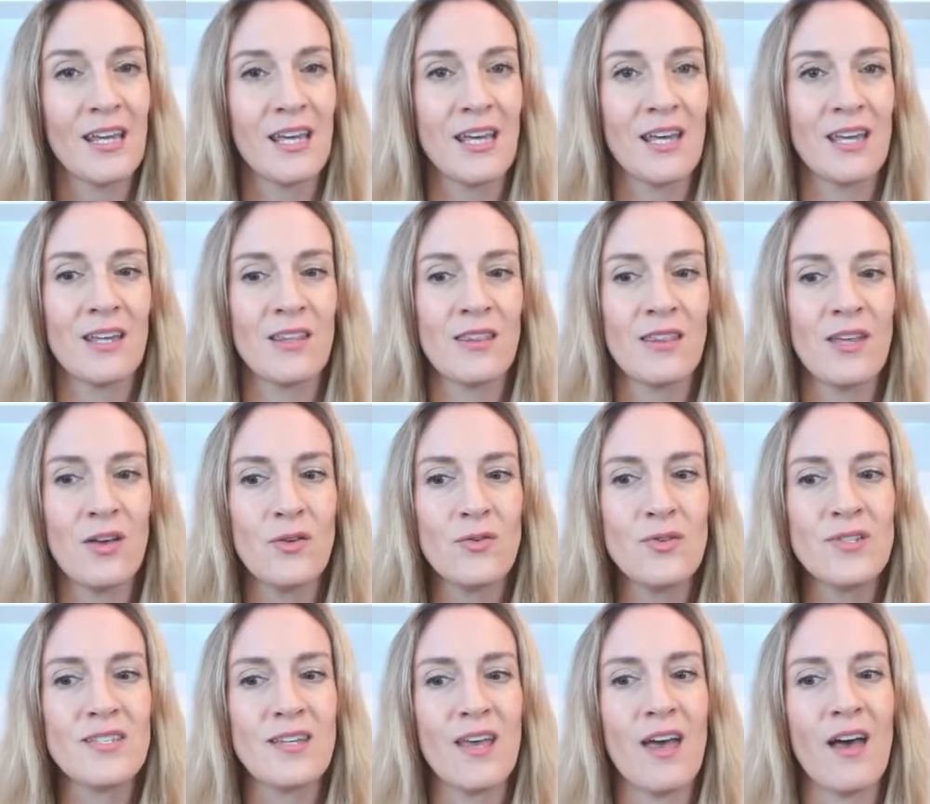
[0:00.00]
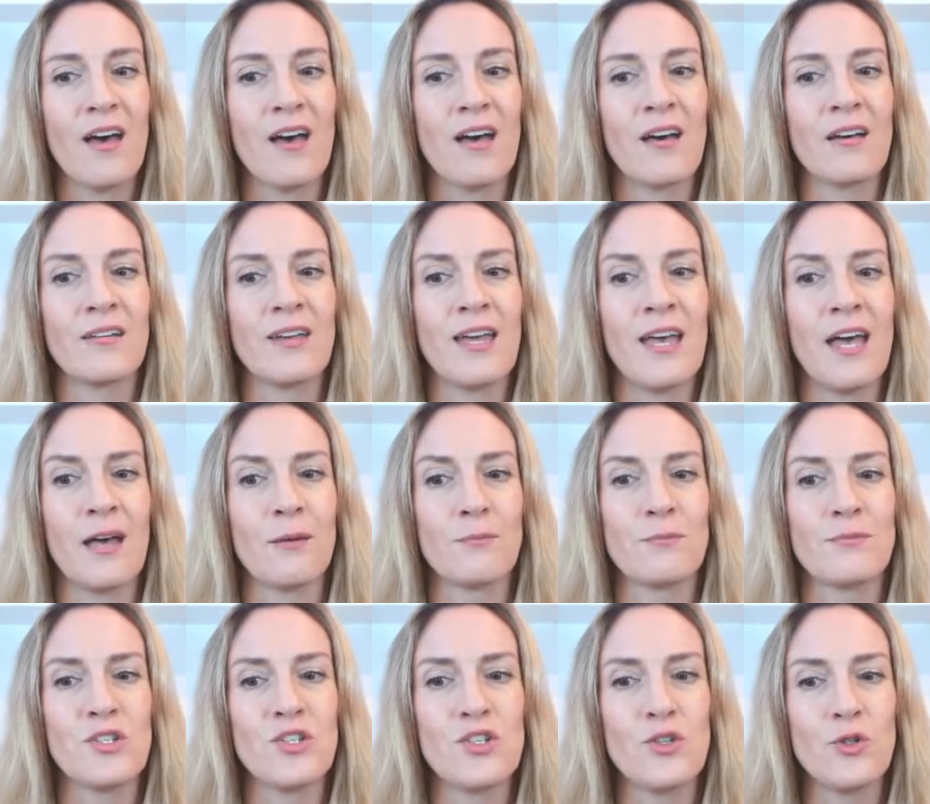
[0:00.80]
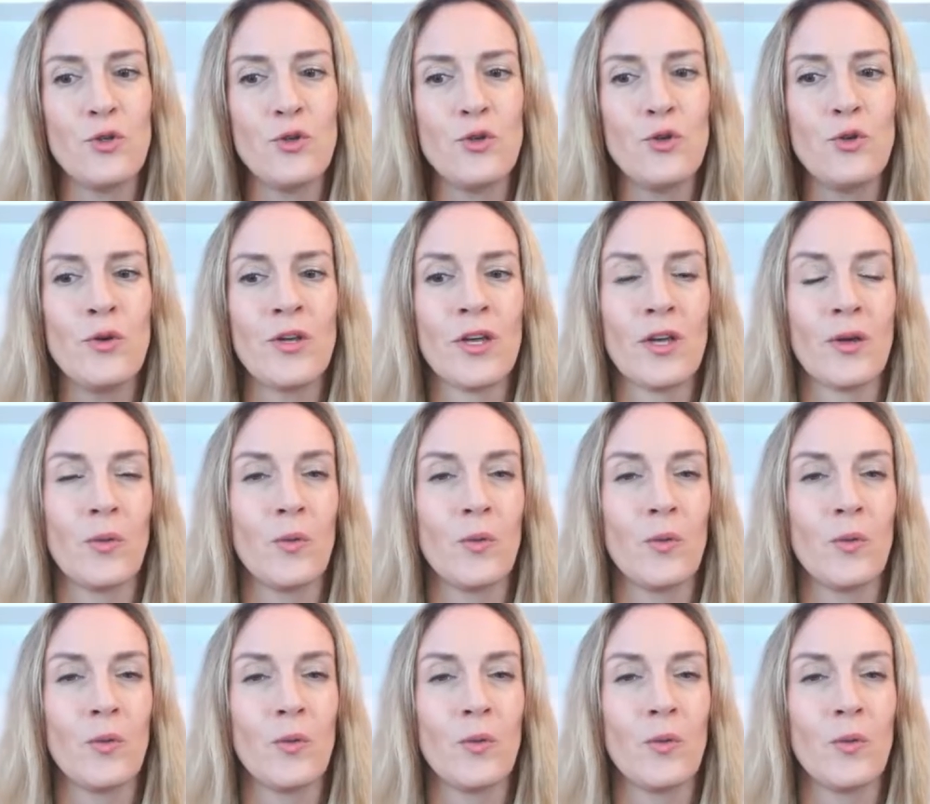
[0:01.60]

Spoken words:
And those are two